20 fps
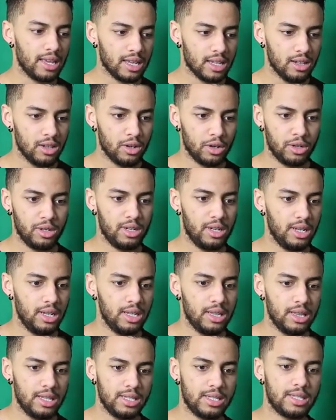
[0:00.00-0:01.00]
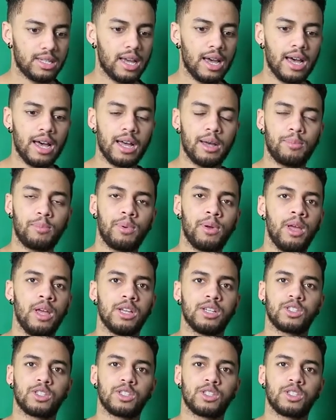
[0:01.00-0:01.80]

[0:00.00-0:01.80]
can learn in this app,